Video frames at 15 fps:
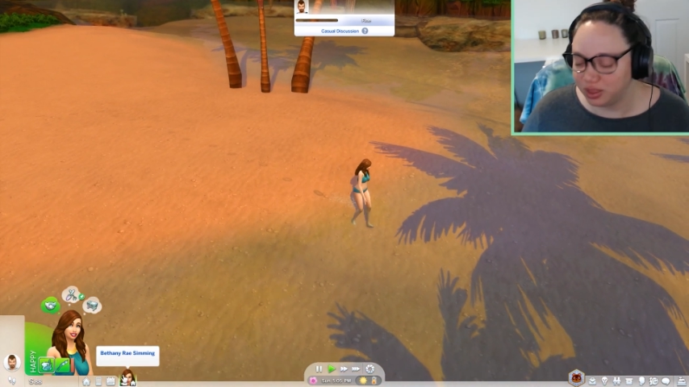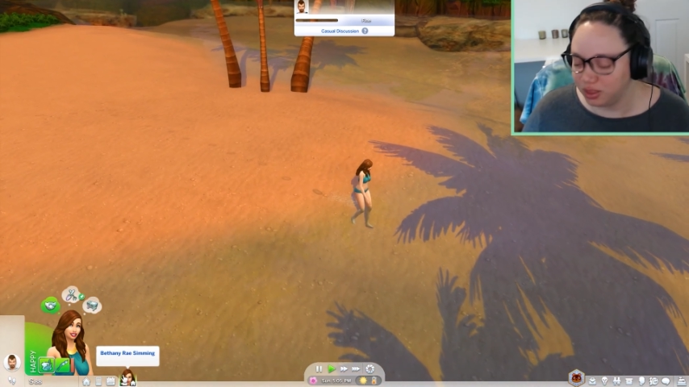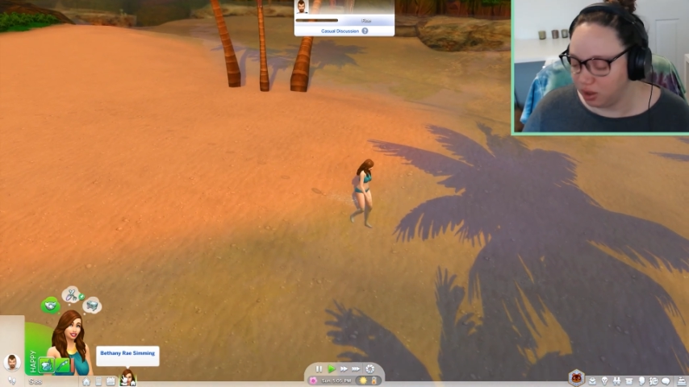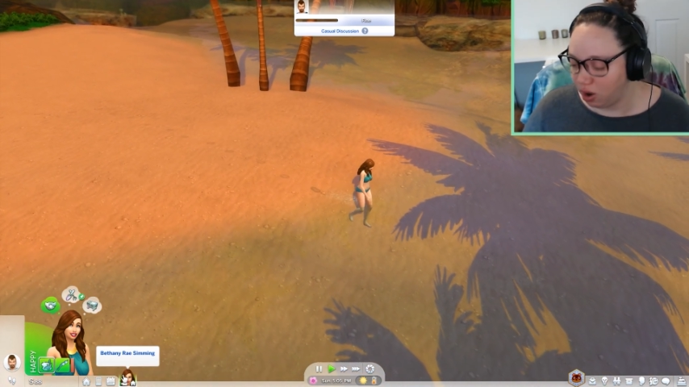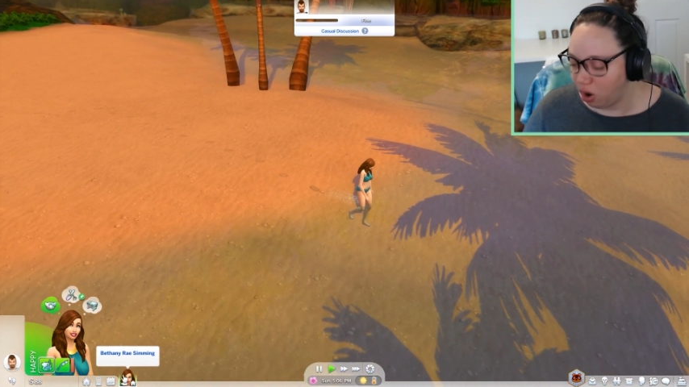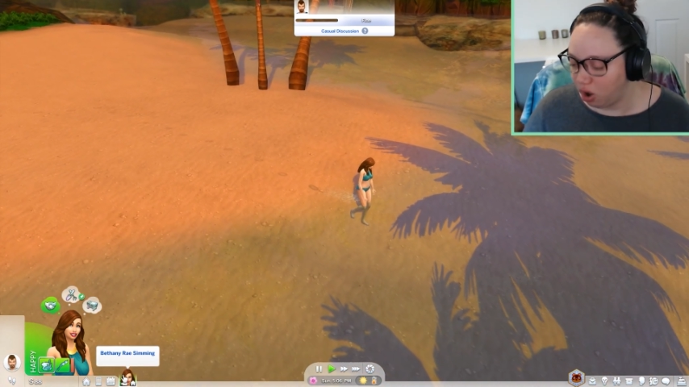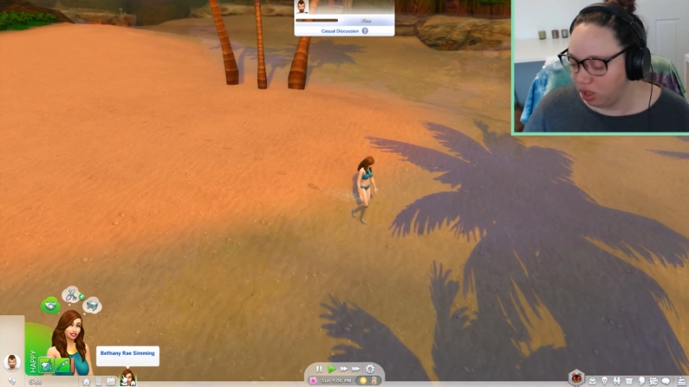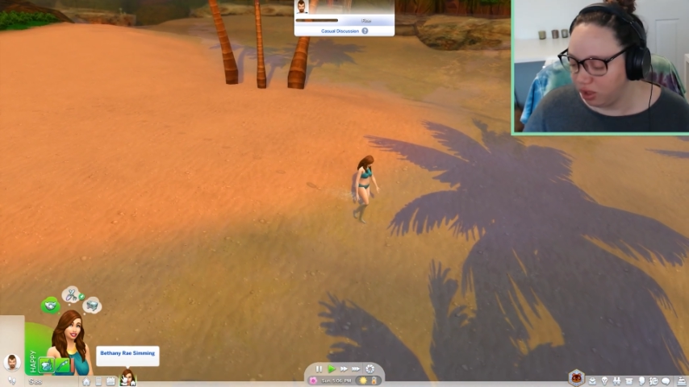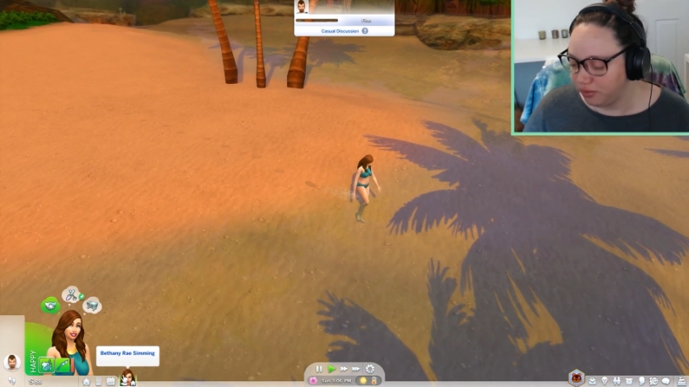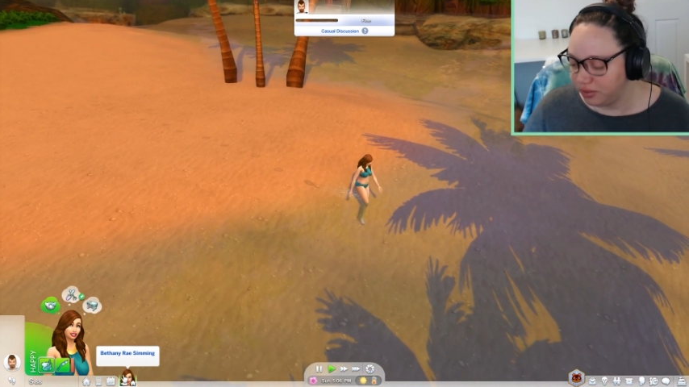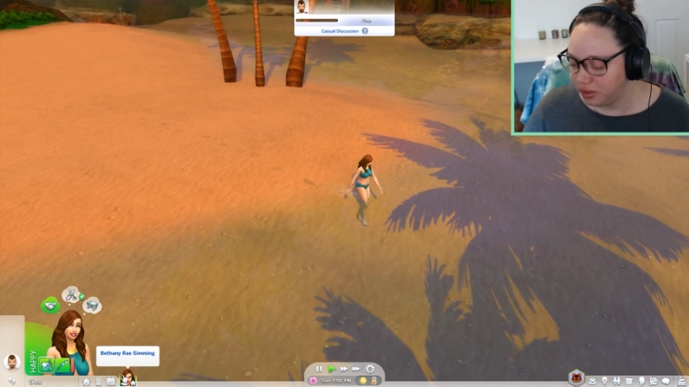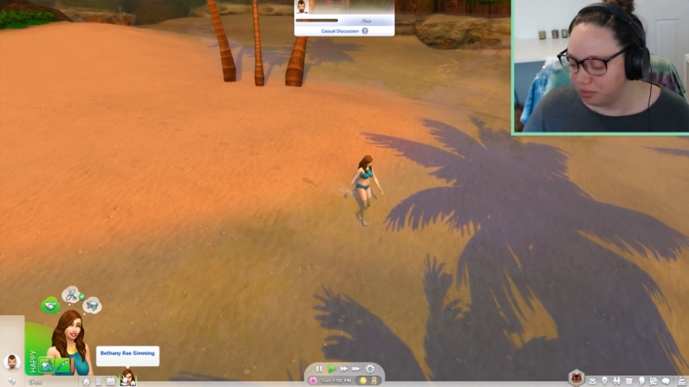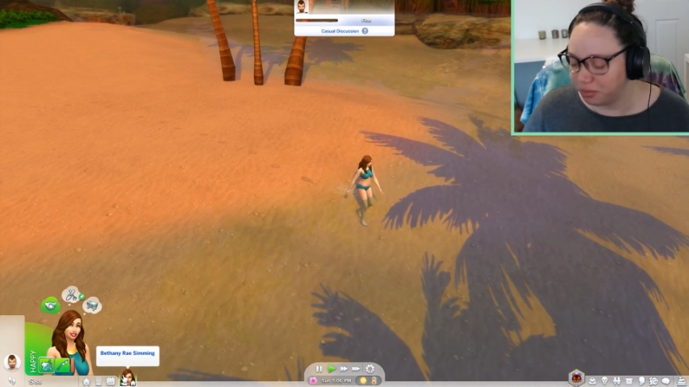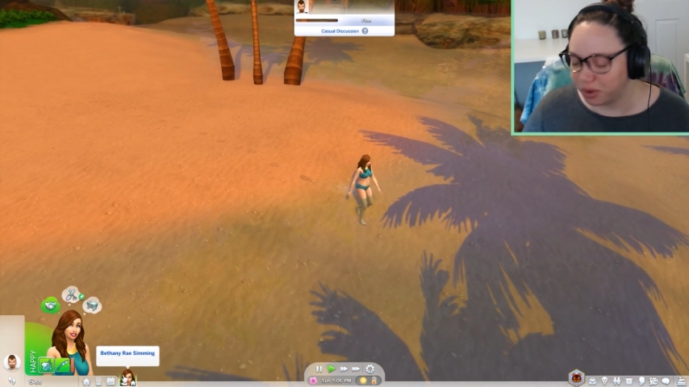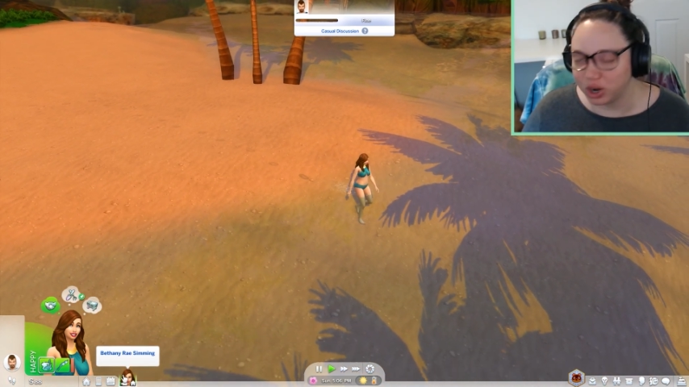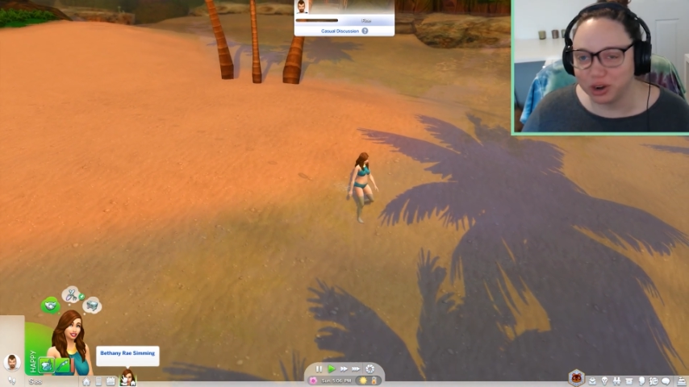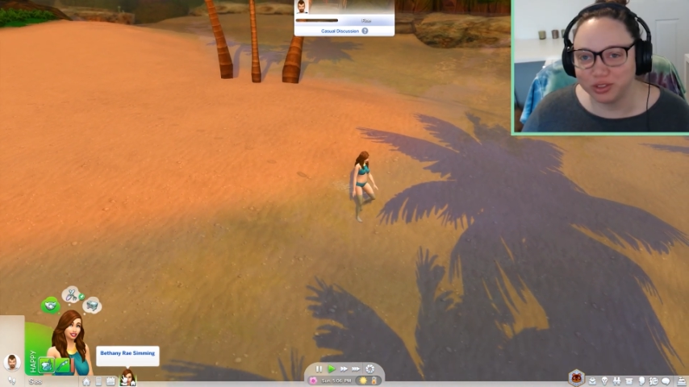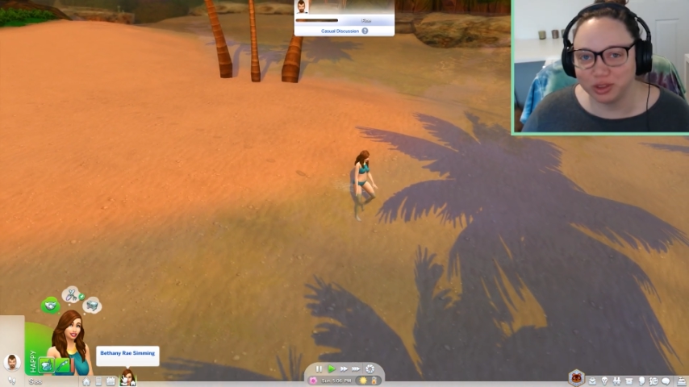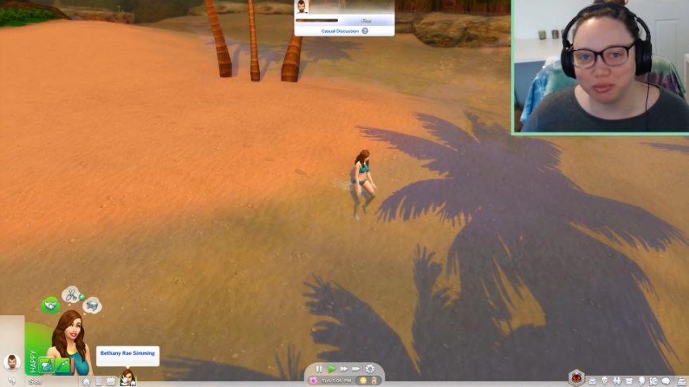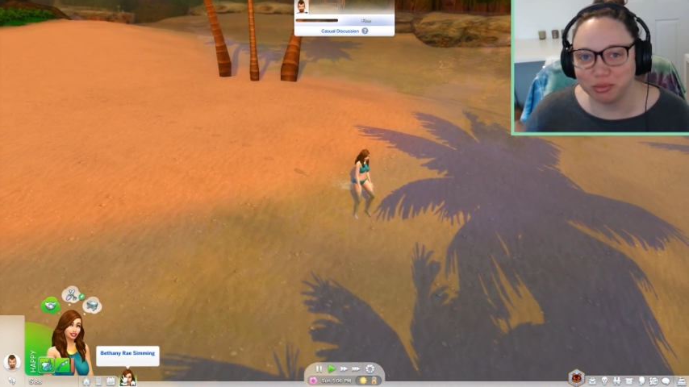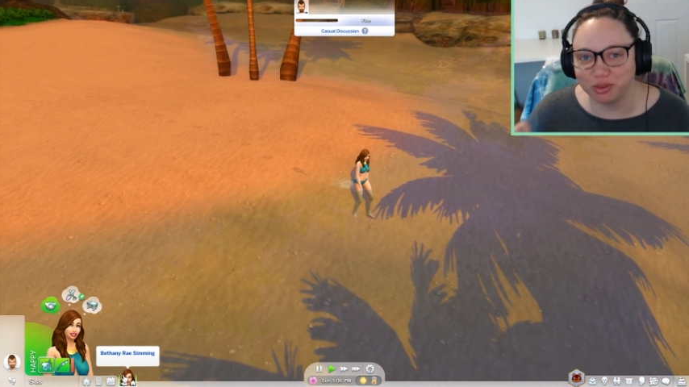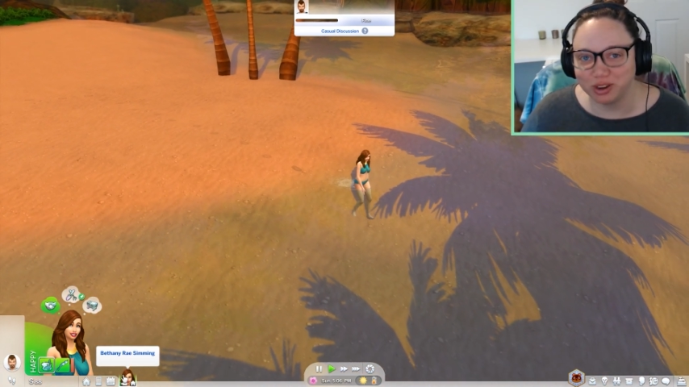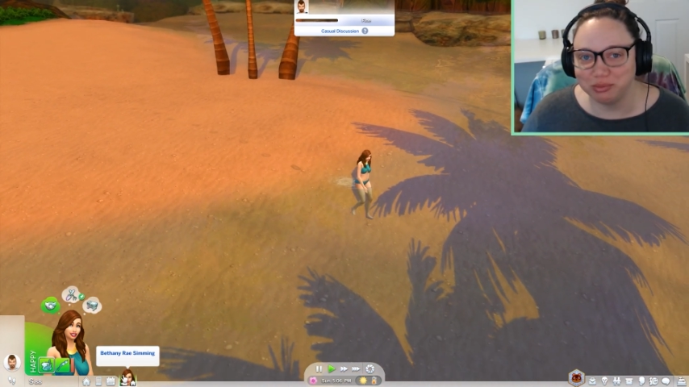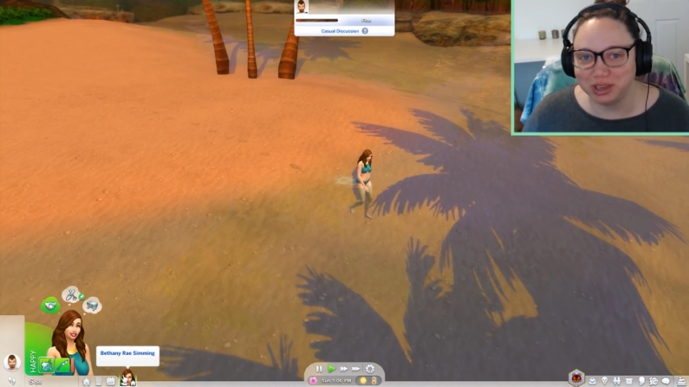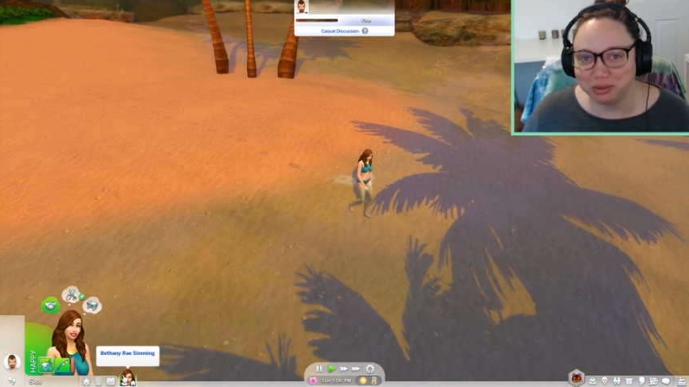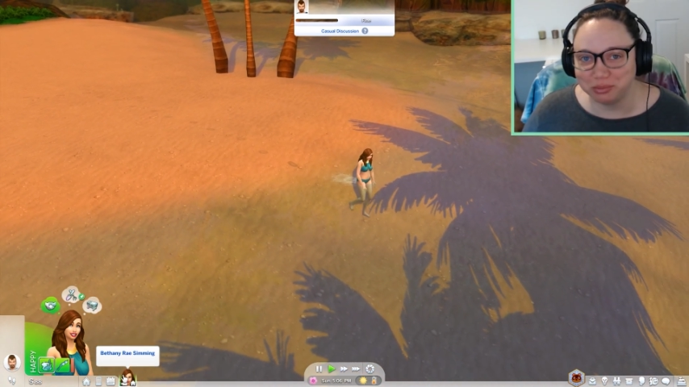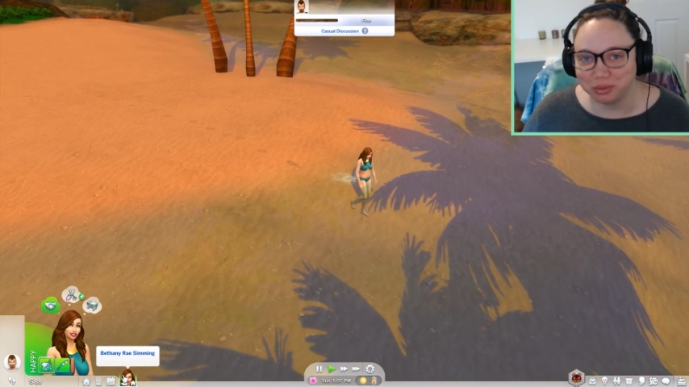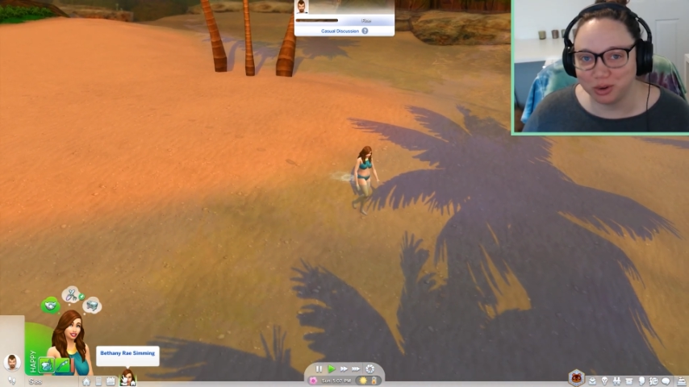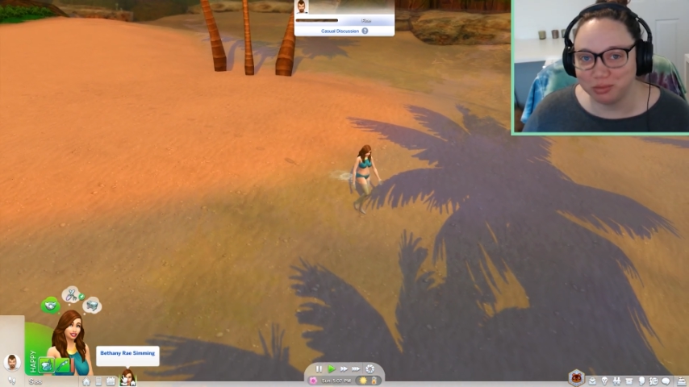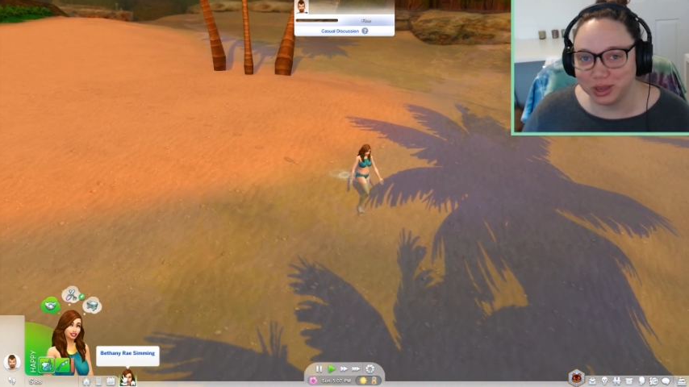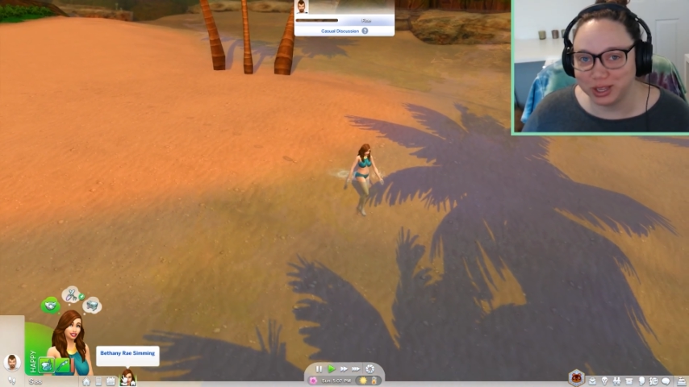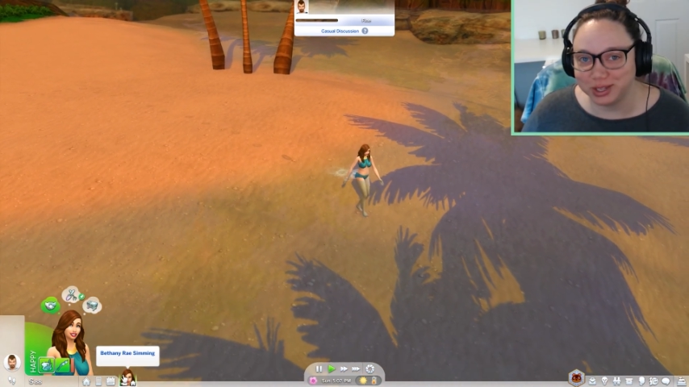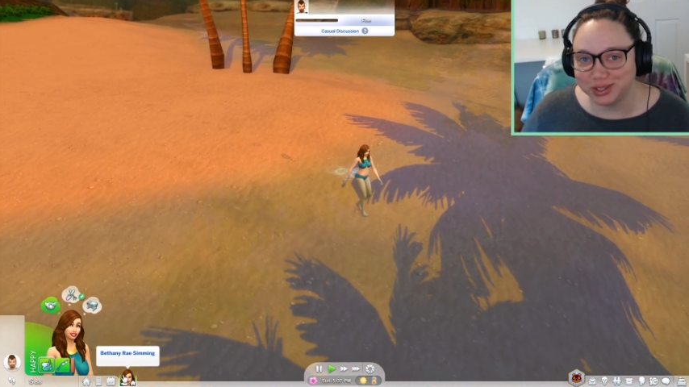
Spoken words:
all of the pre-made mermaids